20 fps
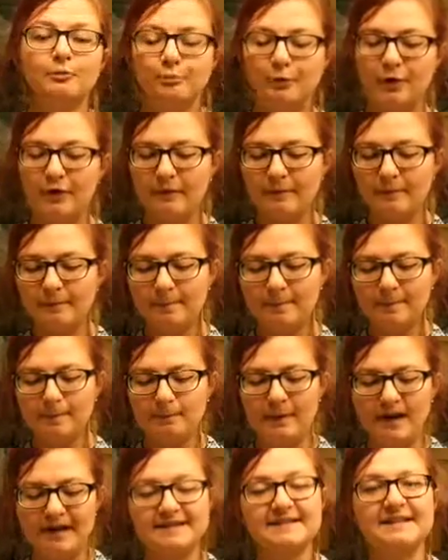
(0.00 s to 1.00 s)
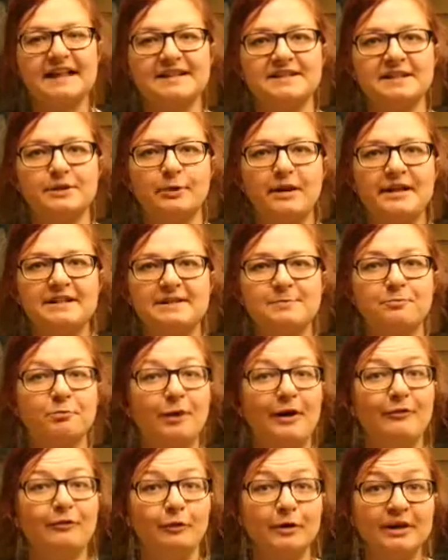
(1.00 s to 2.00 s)
But as that degraded
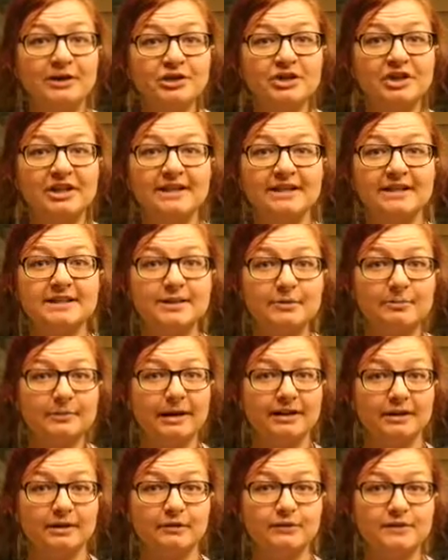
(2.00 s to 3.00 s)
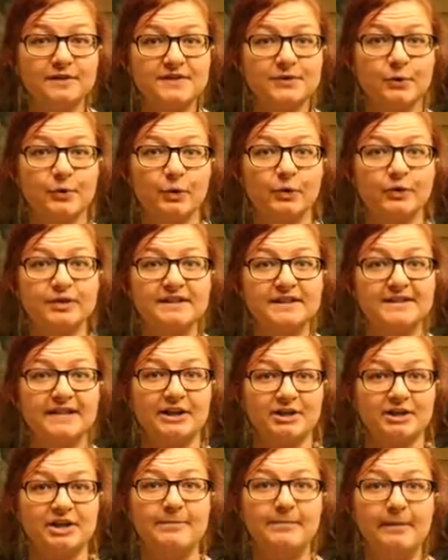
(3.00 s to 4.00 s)
preferentially to the metal of the sword, it's
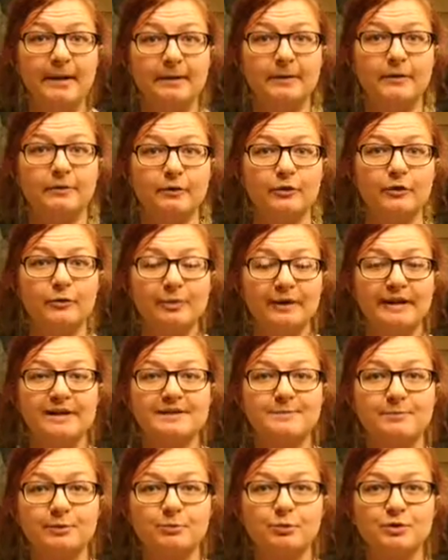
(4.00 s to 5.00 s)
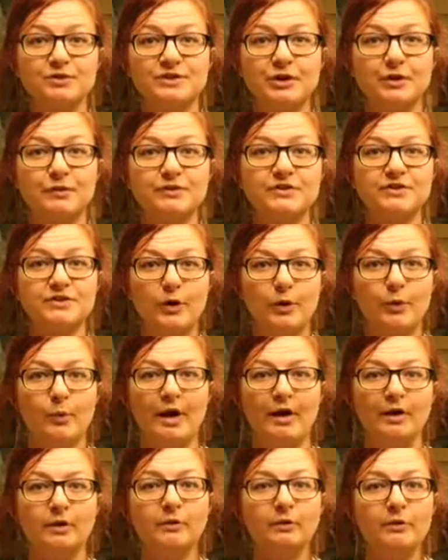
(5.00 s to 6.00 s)
actually meant that the blade has been preserved so
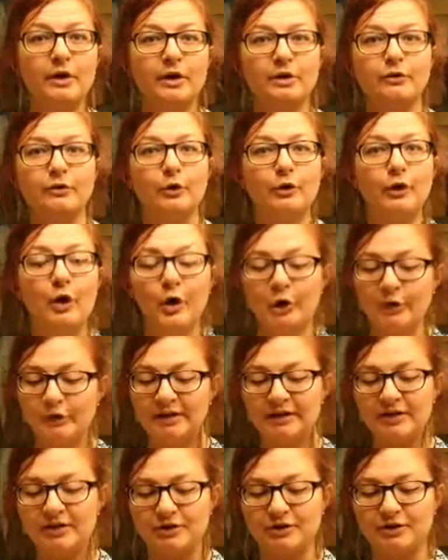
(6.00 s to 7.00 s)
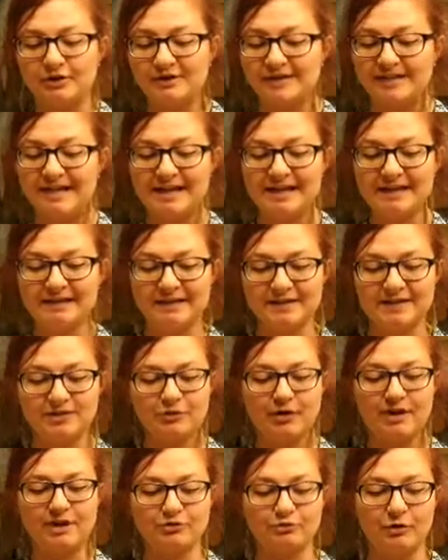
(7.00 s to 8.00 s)
well that not only can you see this
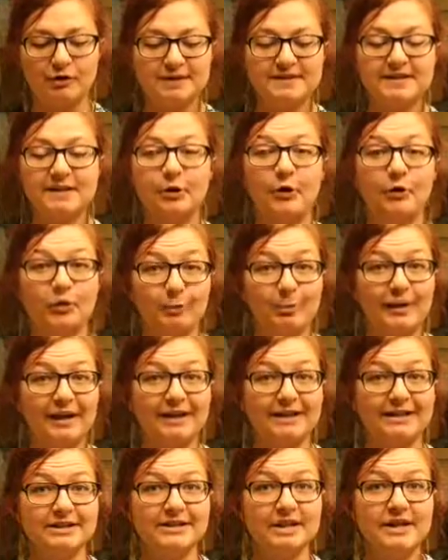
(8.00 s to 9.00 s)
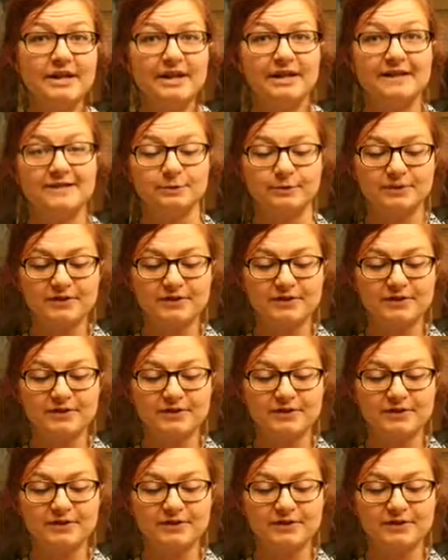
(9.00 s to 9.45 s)
strange writing on the blade, it's